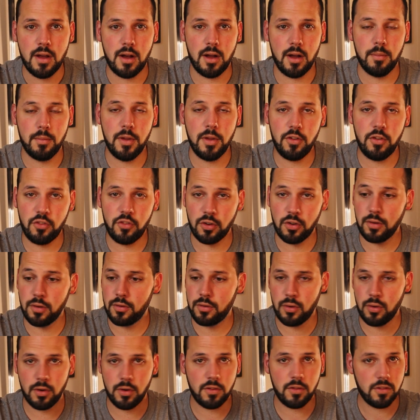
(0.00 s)
Be sure,
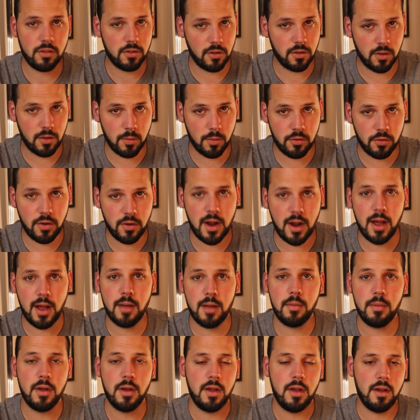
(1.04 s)
of course, to
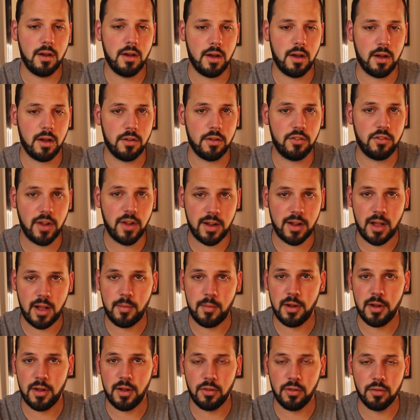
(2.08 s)
subscribe, check out
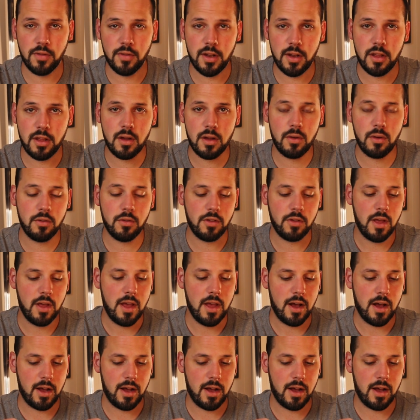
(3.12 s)
my other videos,